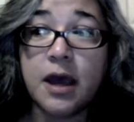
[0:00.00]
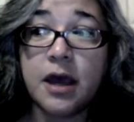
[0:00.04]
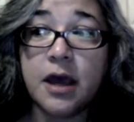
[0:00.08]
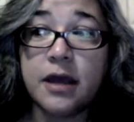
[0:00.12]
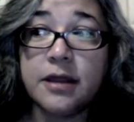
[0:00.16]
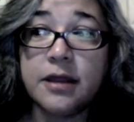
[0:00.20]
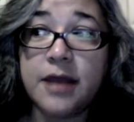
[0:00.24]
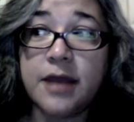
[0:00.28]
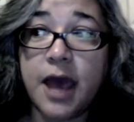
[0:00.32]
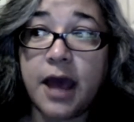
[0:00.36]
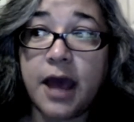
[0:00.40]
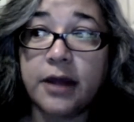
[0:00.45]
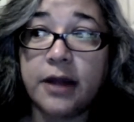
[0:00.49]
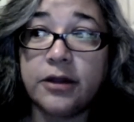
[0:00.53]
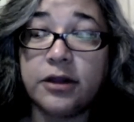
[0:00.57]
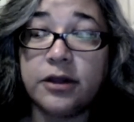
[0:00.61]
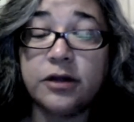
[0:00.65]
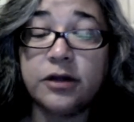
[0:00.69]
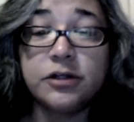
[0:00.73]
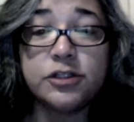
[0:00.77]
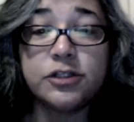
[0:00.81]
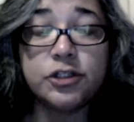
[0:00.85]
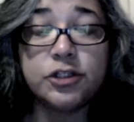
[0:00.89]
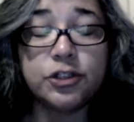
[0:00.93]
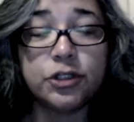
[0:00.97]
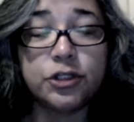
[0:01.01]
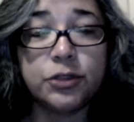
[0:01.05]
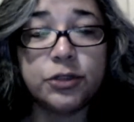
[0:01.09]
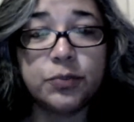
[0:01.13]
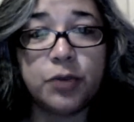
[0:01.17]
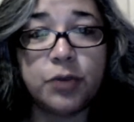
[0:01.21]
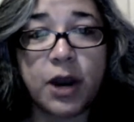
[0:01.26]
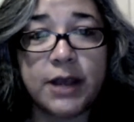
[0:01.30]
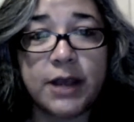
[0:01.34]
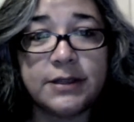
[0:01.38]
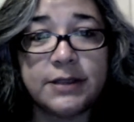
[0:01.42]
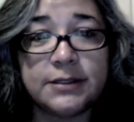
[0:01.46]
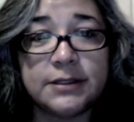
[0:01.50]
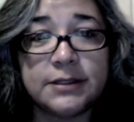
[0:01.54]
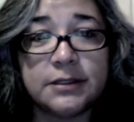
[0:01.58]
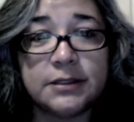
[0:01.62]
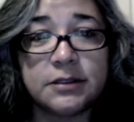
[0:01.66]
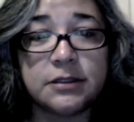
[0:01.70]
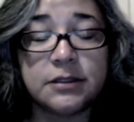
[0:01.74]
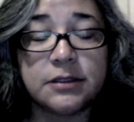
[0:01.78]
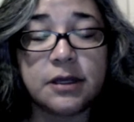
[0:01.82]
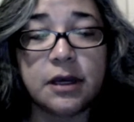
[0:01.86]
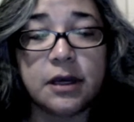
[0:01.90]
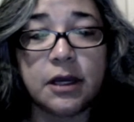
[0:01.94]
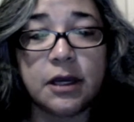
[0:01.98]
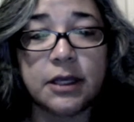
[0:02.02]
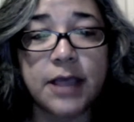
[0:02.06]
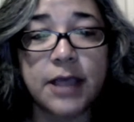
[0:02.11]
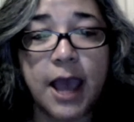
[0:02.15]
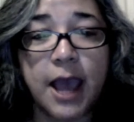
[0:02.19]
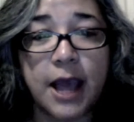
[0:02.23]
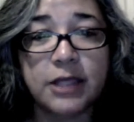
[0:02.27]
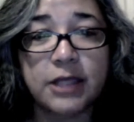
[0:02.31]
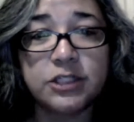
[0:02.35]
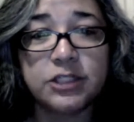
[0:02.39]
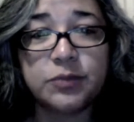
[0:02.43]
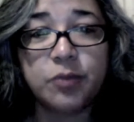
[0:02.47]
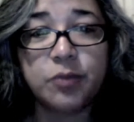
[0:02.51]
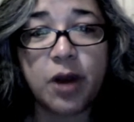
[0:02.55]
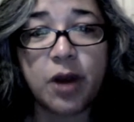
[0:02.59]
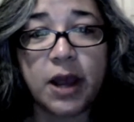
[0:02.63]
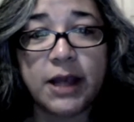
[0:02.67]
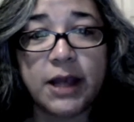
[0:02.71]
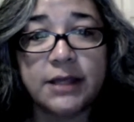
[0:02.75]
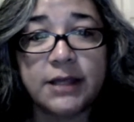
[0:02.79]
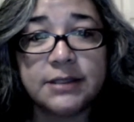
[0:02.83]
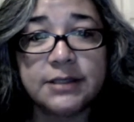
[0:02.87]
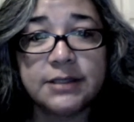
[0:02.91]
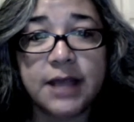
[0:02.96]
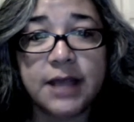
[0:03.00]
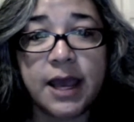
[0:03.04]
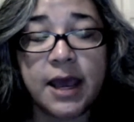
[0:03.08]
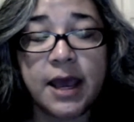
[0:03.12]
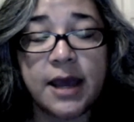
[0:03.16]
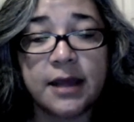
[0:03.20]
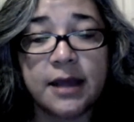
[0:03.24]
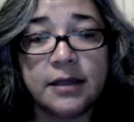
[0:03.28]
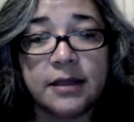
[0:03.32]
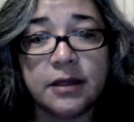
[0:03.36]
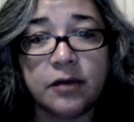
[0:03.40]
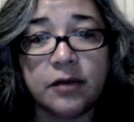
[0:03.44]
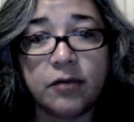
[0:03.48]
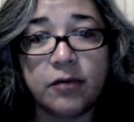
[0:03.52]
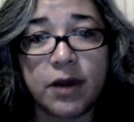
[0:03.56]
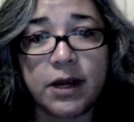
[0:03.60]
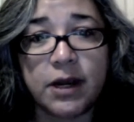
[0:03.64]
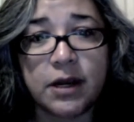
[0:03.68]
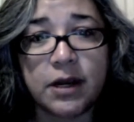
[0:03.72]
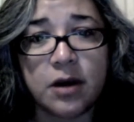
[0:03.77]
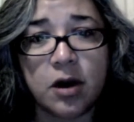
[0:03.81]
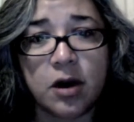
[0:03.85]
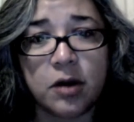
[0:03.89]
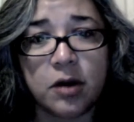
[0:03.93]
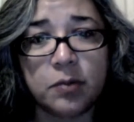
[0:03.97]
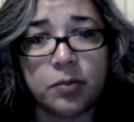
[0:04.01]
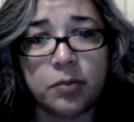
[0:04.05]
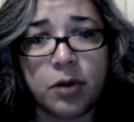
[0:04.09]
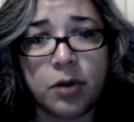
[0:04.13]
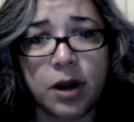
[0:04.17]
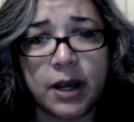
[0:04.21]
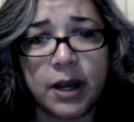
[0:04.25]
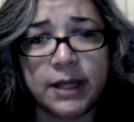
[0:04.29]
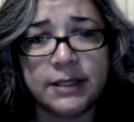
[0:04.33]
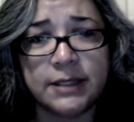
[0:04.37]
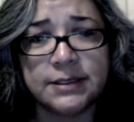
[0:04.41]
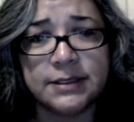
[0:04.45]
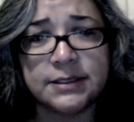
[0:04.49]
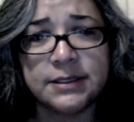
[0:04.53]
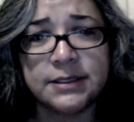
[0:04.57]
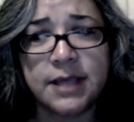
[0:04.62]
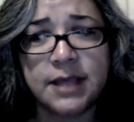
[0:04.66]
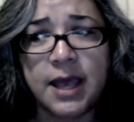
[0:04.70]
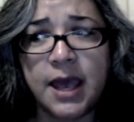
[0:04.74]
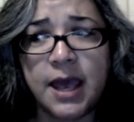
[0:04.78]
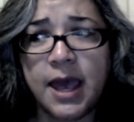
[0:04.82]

that there's two prices, a cash price and the credit card price.